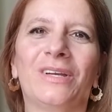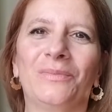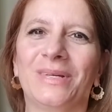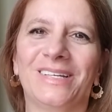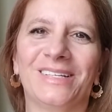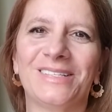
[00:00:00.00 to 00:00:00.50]

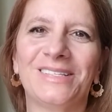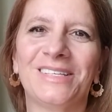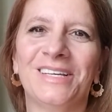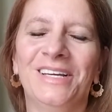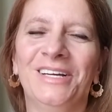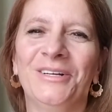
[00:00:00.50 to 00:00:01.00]
is,
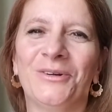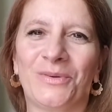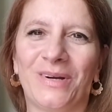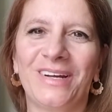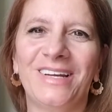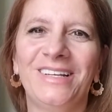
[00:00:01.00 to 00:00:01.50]

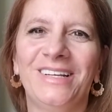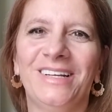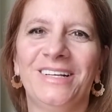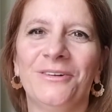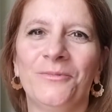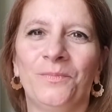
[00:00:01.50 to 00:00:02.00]
right?
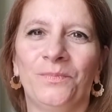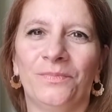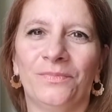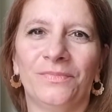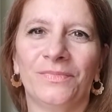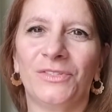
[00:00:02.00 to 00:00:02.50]

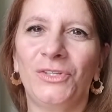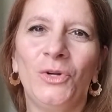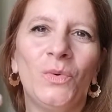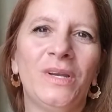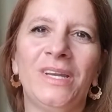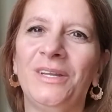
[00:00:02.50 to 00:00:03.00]
You don't
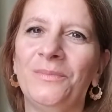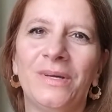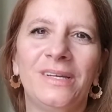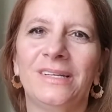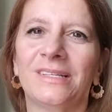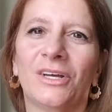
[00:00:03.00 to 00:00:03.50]
want
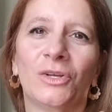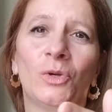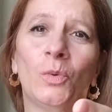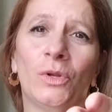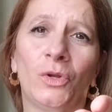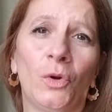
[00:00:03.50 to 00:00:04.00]
anybody to tell
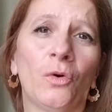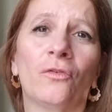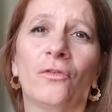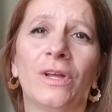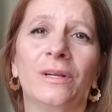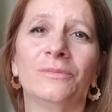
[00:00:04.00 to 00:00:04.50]
you what your
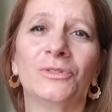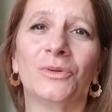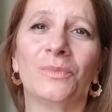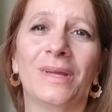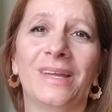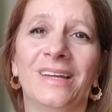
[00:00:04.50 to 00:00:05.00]
freedom
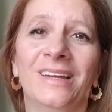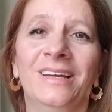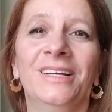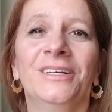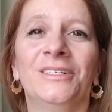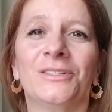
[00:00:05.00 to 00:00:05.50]
should be.
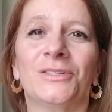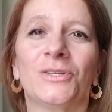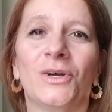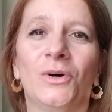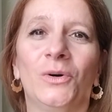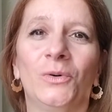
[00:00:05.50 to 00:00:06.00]

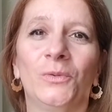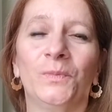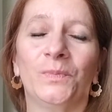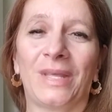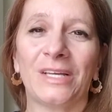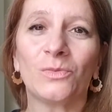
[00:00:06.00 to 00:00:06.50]
So
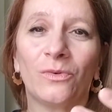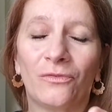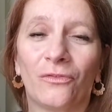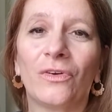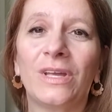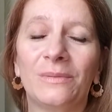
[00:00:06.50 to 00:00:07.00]
that's what
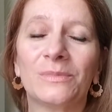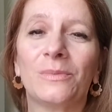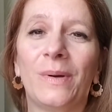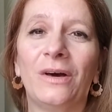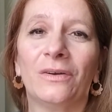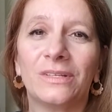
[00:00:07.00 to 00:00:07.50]
freedom's
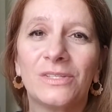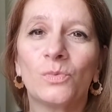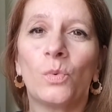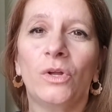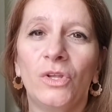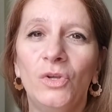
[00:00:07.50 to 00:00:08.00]
about. It's
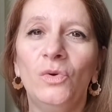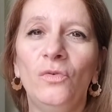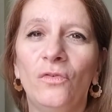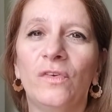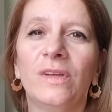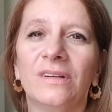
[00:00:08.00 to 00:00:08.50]
what you
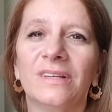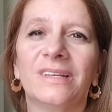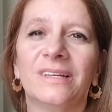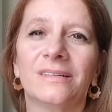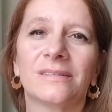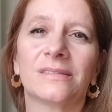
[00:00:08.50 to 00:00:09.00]
feel it
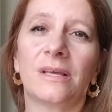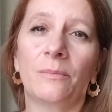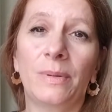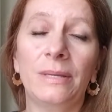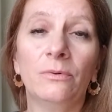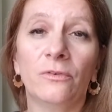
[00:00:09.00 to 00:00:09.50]
is. Some
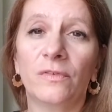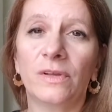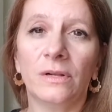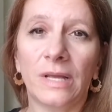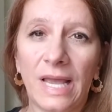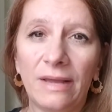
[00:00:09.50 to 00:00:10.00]
people
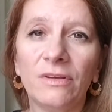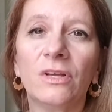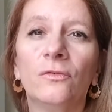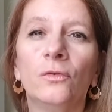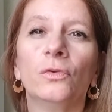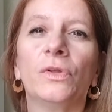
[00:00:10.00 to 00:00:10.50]
feel having a
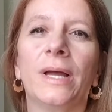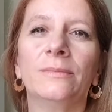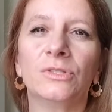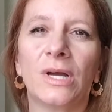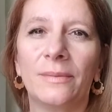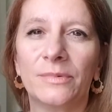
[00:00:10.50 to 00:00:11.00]
full-time
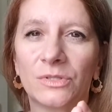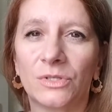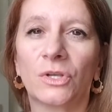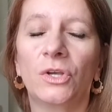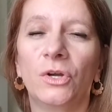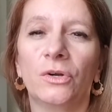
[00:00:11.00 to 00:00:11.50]
job and
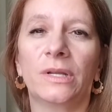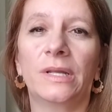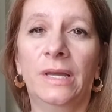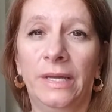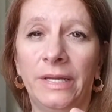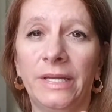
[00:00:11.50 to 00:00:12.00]

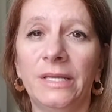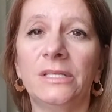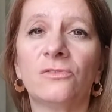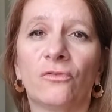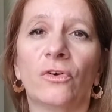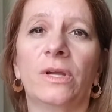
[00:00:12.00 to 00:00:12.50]
security
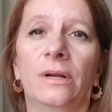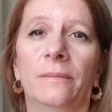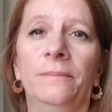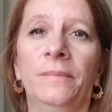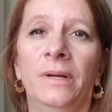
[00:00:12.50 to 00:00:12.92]
is freedom,